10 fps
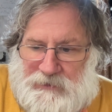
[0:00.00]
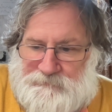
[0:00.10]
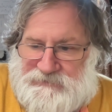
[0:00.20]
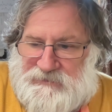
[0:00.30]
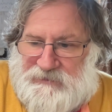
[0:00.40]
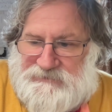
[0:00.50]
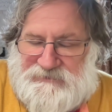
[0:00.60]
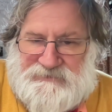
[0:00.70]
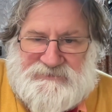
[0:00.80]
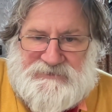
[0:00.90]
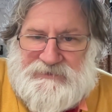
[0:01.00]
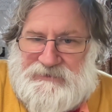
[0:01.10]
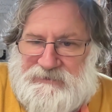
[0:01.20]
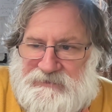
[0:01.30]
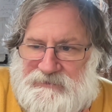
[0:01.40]
delighted to
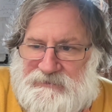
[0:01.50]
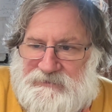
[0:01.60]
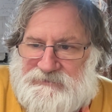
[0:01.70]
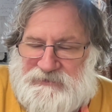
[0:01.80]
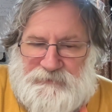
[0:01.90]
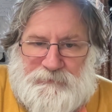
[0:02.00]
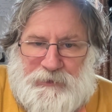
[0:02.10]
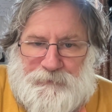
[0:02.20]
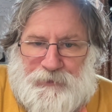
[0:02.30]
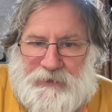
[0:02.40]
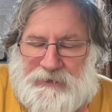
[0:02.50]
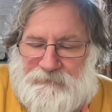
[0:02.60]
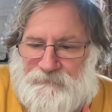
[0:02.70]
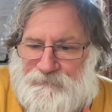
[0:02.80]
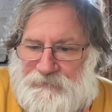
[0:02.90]
see so many people
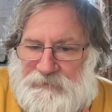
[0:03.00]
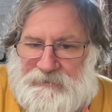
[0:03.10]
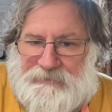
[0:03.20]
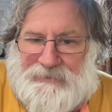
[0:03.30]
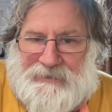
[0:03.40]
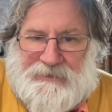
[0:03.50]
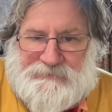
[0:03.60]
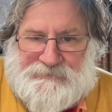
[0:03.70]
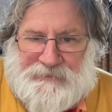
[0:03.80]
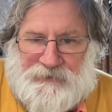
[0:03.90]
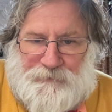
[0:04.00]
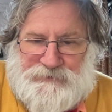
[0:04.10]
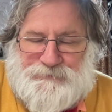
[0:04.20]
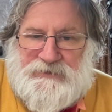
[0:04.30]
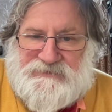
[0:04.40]
have added their
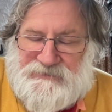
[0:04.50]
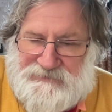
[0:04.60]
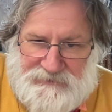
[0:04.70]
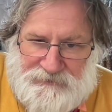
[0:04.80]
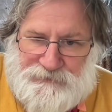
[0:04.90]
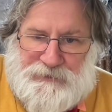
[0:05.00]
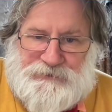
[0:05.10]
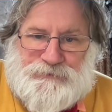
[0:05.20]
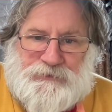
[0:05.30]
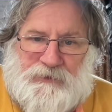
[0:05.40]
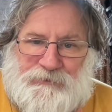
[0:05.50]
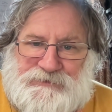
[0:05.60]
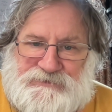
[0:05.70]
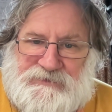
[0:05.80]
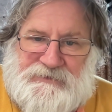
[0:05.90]
comments. Please continue to add your
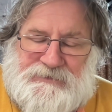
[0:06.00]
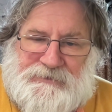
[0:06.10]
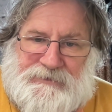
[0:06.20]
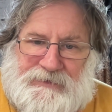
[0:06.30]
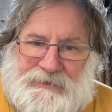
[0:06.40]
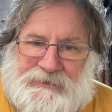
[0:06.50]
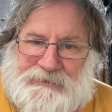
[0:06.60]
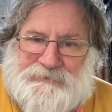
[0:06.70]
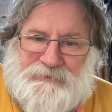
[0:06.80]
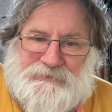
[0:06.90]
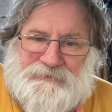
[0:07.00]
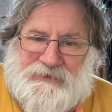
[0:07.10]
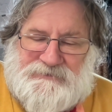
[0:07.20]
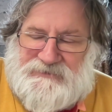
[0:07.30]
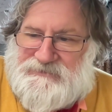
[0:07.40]
comments, and
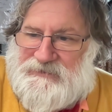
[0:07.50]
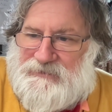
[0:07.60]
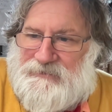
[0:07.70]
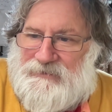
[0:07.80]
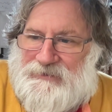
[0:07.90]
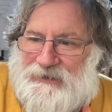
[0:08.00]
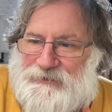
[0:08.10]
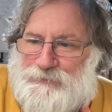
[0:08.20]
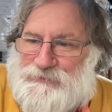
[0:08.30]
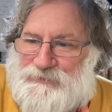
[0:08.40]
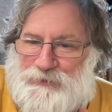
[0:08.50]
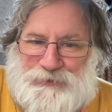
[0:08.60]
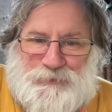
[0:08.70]
as I say, I use the word